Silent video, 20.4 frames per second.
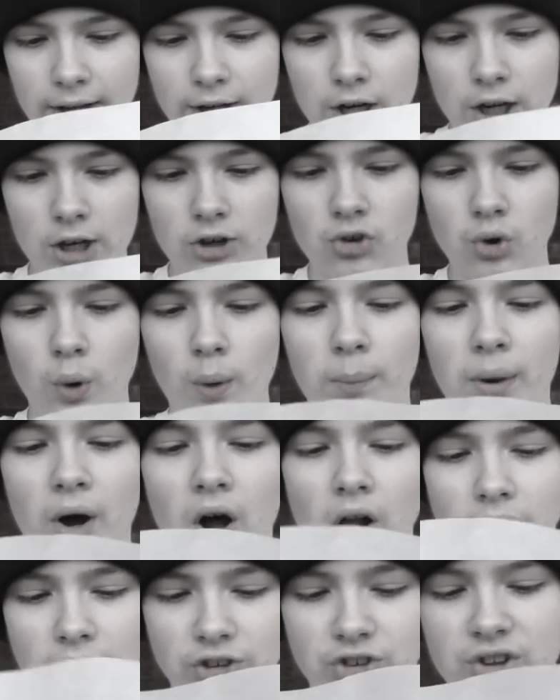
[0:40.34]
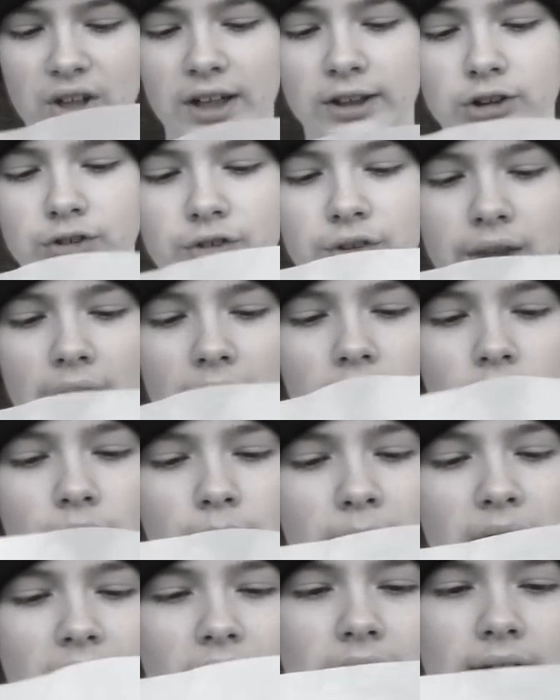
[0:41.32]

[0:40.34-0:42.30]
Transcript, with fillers: need to apologize for that or my